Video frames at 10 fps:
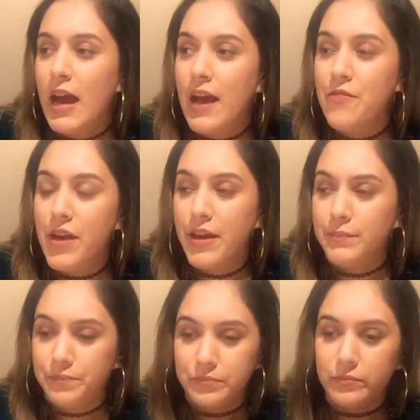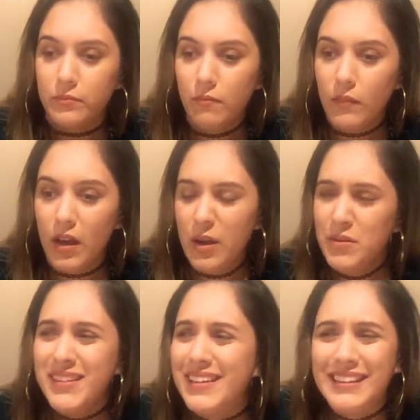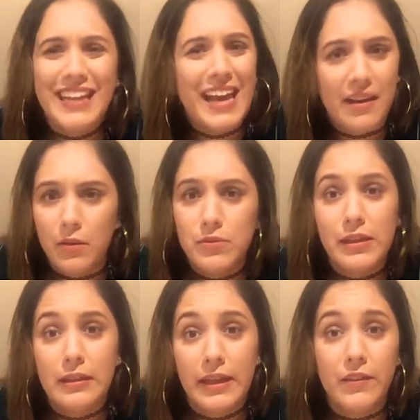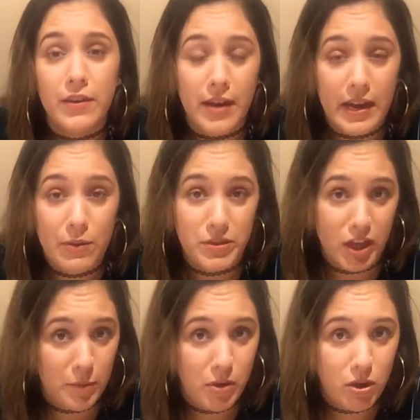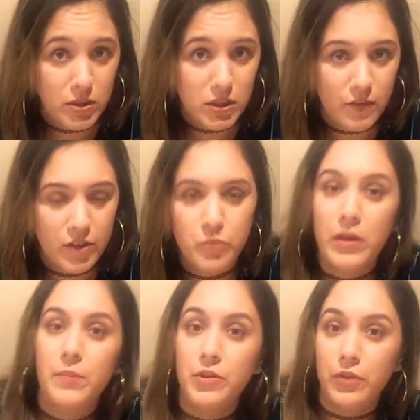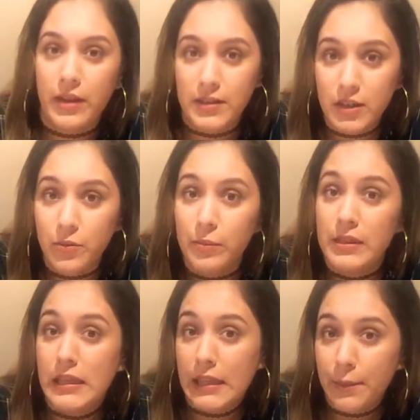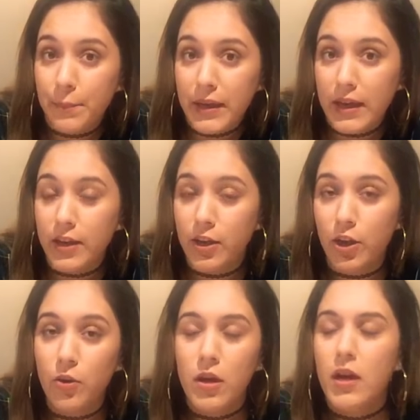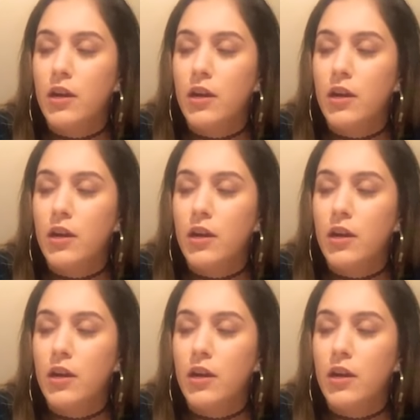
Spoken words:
And then it was like late. It was like late in the night. He was telling me all this stuff because we had been, like I said, we've been sipping, you know.